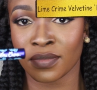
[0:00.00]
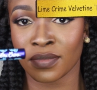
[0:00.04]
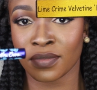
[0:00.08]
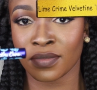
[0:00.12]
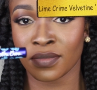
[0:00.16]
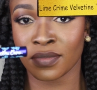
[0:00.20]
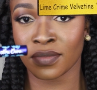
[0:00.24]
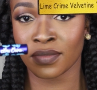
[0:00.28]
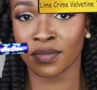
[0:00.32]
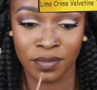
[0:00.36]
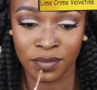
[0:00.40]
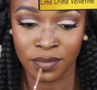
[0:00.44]

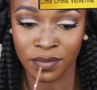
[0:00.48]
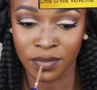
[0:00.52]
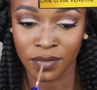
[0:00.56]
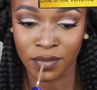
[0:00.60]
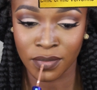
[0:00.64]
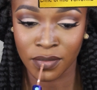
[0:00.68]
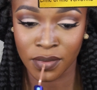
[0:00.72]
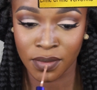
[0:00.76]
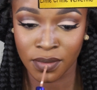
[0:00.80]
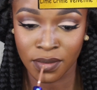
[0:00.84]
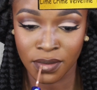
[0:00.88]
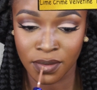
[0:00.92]
For my lip
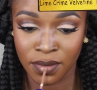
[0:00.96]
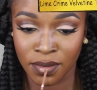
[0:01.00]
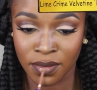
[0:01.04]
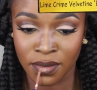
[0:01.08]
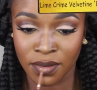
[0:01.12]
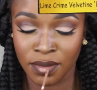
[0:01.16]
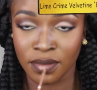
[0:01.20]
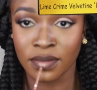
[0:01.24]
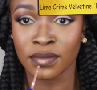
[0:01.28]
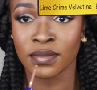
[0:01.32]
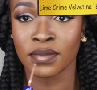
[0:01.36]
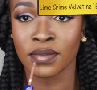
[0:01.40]
color, I'm
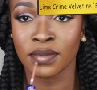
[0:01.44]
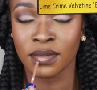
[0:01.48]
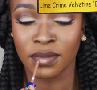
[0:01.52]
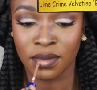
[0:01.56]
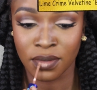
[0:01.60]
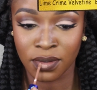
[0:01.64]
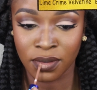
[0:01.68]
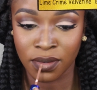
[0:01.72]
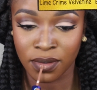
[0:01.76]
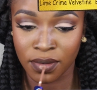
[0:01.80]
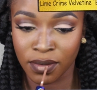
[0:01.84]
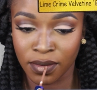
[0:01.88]
going to be
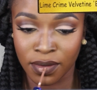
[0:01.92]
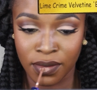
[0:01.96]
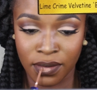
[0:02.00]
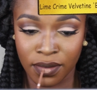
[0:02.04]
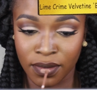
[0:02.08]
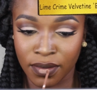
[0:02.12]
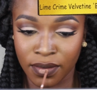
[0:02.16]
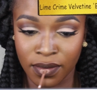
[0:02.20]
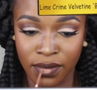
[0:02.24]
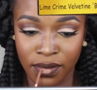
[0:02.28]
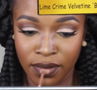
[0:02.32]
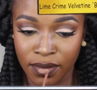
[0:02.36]
using my
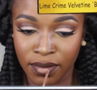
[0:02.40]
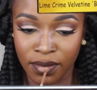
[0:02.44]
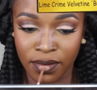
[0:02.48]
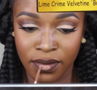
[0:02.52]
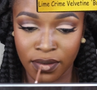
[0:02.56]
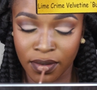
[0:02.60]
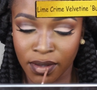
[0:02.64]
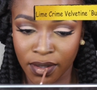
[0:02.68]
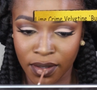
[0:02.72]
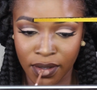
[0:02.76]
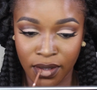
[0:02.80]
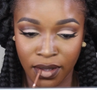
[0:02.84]
Lime
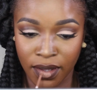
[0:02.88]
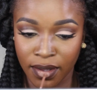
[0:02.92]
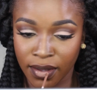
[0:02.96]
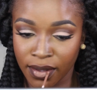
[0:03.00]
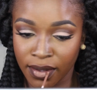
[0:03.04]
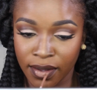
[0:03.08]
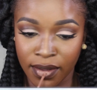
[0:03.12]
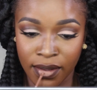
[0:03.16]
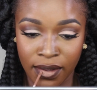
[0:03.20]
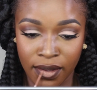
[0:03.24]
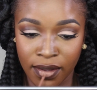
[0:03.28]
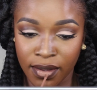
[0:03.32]
Crime
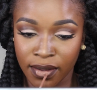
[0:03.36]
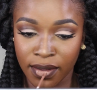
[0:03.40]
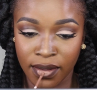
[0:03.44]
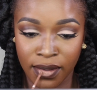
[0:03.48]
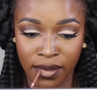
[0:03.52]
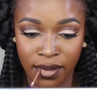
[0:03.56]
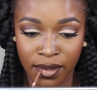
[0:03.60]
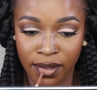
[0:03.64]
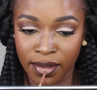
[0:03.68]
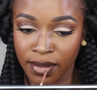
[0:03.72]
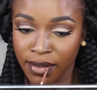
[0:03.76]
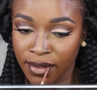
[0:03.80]
Velvetine in
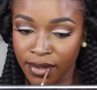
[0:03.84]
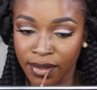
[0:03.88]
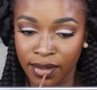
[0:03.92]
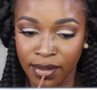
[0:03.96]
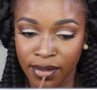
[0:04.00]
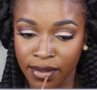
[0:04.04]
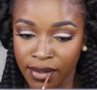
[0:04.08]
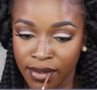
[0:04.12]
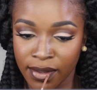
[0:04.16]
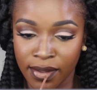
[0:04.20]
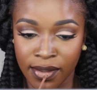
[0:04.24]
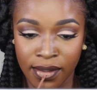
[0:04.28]
Buffy,
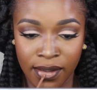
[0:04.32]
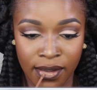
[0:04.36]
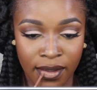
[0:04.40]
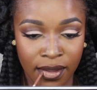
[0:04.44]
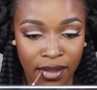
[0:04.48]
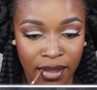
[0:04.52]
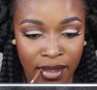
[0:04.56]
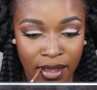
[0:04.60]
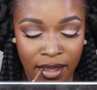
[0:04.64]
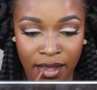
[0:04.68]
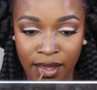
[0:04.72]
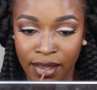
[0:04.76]

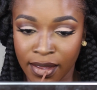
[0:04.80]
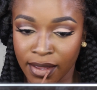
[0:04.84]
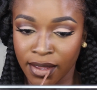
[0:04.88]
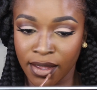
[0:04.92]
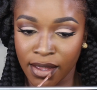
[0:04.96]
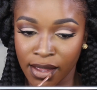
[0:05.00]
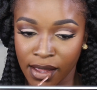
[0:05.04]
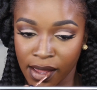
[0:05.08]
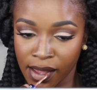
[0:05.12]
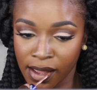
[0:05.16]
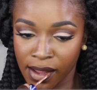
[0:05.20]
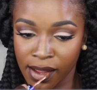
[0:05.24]
and this
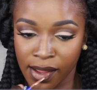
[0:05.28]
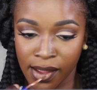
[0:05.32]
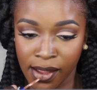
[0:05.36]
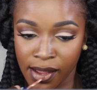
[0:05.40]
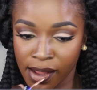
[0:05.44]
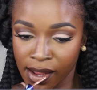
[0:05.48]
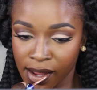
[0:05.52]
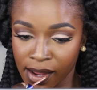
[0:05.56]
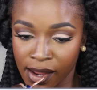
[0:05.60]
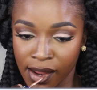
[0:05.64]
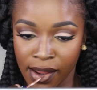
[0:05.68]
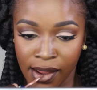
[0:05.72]
color
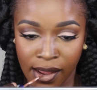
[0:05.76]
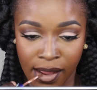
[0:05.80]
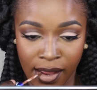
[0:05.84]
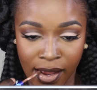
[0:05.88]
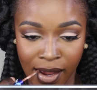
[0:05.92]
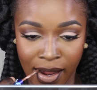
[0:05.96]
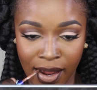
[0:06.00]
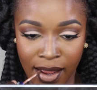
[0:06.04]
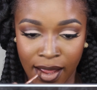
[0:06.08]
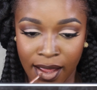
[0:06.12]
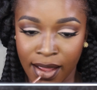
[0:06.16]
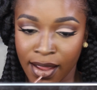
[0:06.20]
is
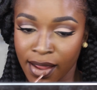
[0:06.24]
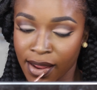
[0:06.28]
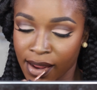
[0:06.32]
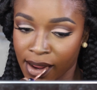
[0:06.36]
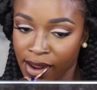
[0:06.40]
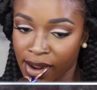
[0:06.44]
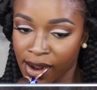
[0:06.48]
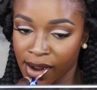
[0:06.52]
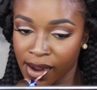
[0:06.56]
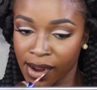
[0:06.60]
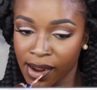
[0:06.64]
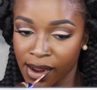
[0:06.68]
just like
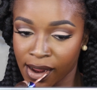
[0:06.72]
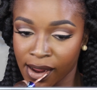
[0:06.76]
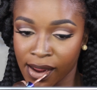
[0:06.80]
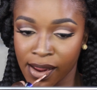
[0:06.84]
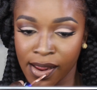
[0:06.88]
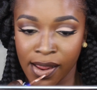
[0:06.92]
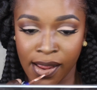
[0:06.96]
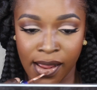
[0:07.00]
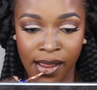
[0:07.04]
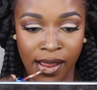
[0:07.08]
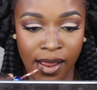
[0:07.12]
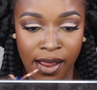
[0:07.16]
the
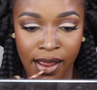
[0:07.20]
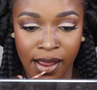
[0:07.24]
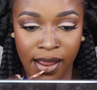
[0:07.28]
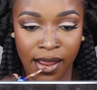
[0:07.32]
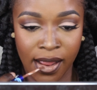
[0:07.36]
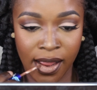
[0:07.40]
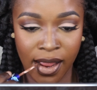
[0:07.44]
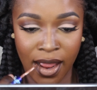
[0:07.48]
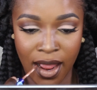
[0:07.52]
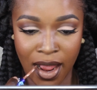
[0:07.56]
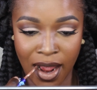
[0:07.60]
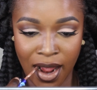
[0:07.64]

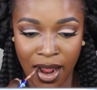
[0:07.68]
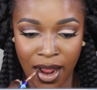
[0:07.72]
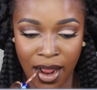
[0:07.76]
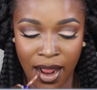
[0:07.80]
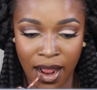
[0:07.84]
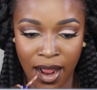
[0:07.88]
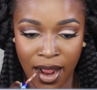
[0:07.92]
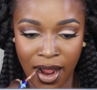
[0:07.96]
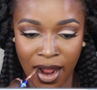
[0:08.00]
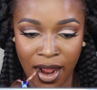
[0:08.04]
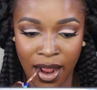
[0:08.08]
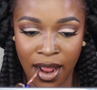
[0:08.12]
perfect
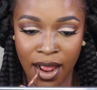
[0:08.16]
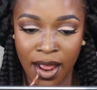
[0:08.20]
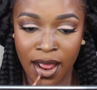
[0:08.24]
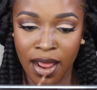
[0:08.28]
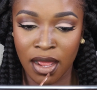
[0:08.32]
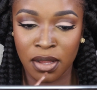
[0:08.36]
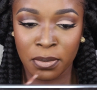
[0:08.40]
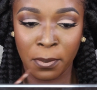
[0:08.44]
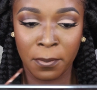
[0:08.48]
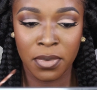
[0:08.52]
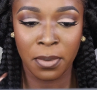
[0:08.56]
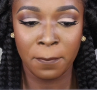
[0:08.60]
nude
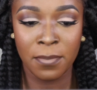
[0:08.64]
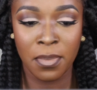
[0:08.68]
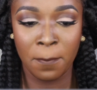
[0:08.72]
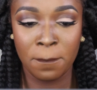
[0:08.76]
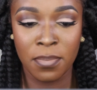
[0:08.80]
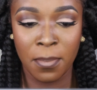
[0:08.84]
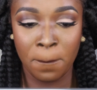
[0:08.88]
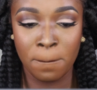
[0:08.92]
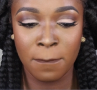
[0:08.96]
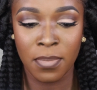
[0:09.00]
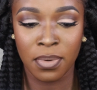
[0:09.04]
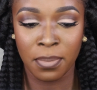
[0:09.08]
on my
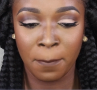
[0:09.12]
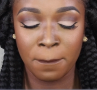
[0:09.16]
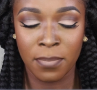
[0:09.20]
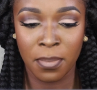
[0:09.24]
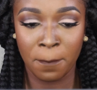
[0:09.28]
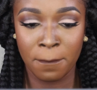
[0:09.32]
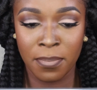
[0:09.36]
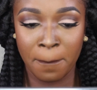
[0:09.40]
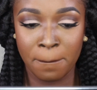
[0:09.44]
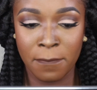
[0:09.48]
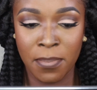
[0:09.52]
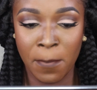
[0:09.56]
skin
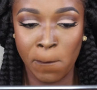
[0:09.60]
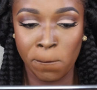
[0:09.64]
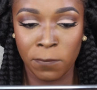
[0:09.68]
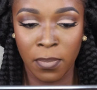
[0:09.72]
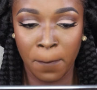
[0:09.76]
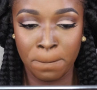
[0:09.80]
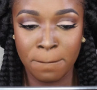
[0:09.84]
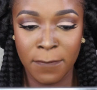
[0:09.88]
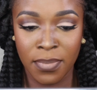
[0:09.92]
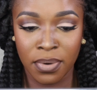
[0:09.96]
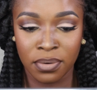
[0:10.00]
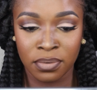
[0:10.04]
tone.
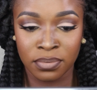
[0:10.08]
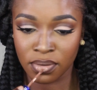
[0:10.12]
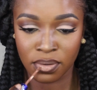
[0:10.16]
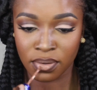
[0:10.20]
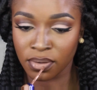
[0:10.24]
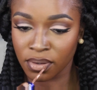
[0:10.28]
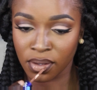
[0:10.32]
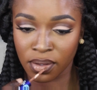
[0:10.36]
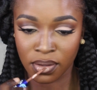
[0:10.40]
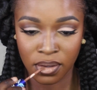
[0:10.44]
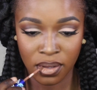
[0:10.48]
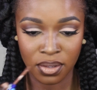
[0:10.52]

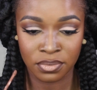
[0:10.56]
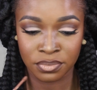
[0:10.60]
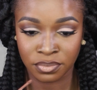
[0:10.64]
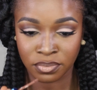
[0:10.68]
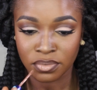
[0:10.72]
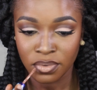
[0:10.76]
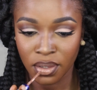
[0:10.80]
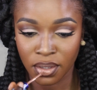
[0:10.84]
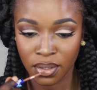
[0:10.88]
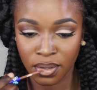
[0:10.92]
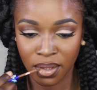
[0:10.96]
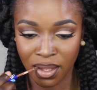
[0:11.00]
I
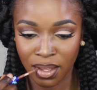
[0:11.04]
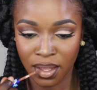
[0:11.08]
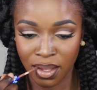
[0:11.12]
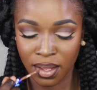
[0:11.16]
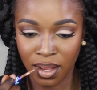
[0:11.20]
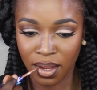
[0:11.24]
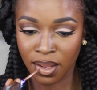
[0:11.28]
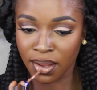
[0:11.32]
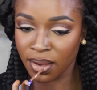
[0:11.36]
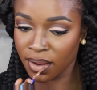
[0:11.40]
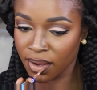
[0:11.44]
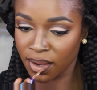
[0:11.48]

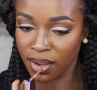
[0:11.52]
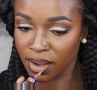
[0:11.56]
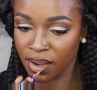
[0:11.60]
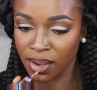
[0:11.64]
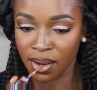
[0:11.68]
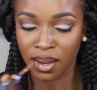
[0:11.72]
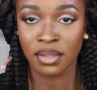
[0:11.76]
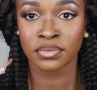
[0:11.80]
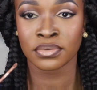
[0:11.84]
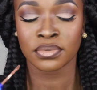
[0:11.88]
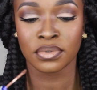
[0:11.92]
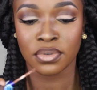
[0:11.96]
absolutely
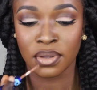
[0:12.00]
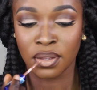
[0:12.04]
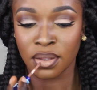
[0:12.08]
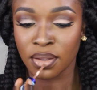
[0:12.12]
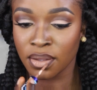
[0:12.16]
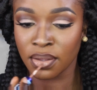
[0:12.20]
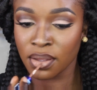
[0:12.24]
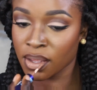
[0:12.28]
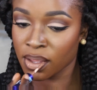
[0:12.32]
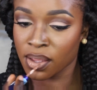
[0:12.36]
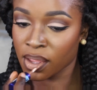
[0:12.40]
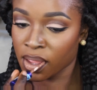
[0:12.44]

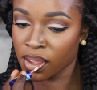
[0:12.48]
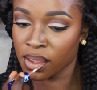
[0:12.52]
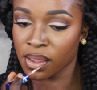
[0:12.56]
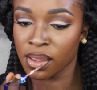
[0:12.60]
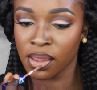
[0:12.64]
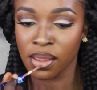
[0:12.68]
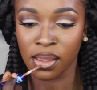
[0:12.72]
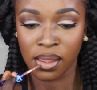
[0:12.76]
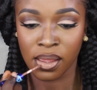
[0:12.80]
love it.